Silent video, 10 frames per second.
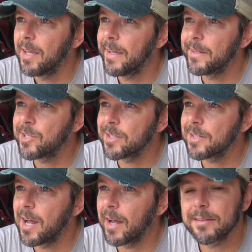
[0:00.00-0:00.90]
It's
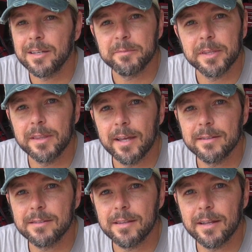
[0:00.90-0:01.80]
just not something
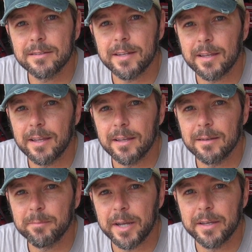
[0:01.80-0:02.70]
that's taking
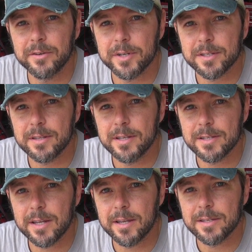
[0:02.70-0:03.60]
my interest these
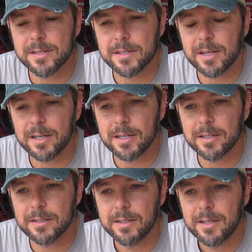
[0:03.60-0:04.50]
days.
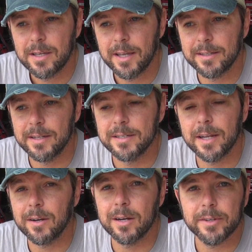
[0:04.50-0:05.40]
It didn't
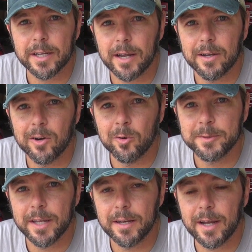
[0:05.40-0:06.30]
take off like I
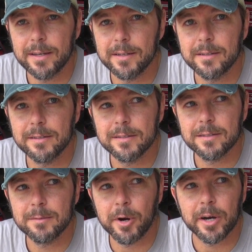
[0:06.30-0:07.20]
hoped, and I didn't
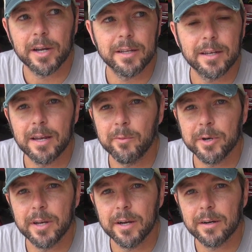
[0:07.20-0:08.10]
market it anywhere
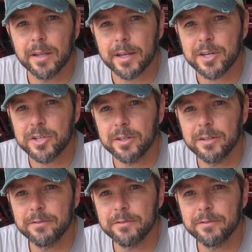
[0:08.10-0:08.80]
near like I should have.